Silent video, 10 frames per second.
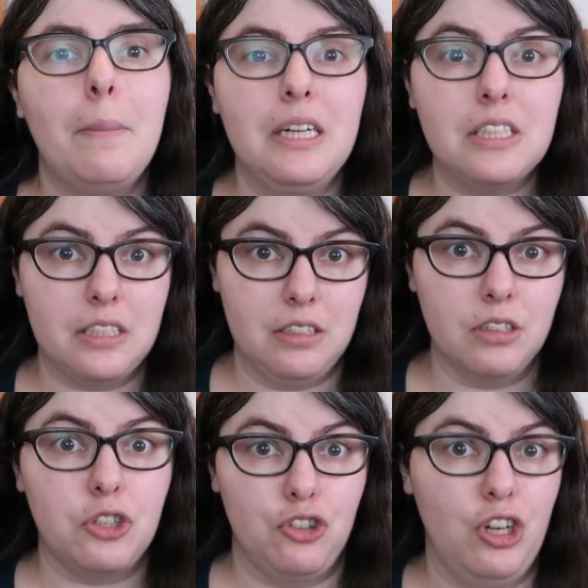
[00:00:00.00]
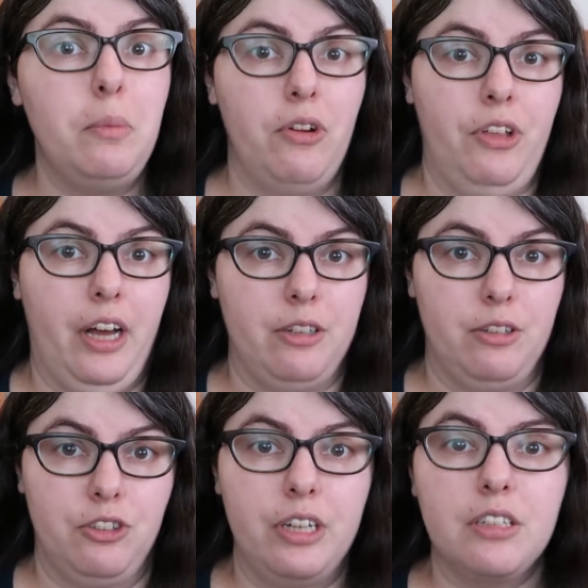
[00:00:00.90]
but it's still creamier than the
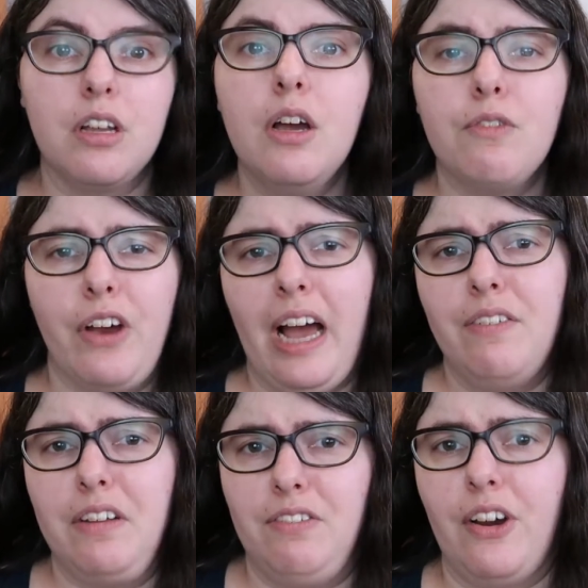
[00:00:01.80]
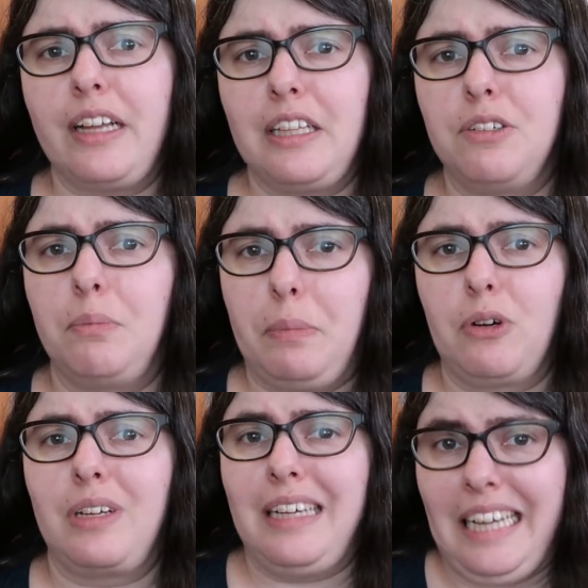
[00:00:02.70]
other drinks for having very little
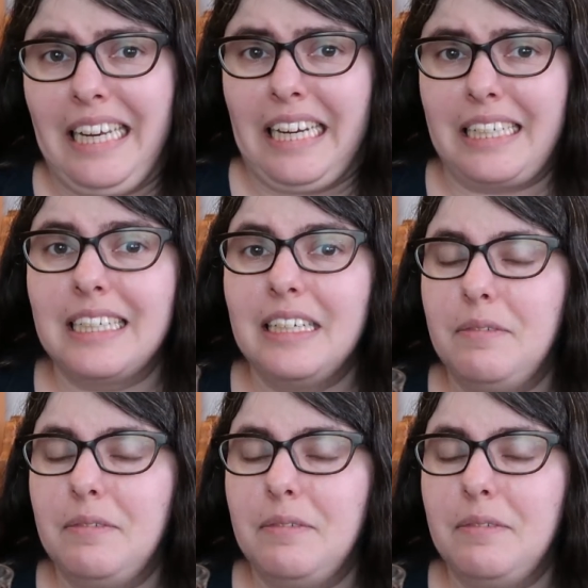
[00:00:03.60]
milk in it.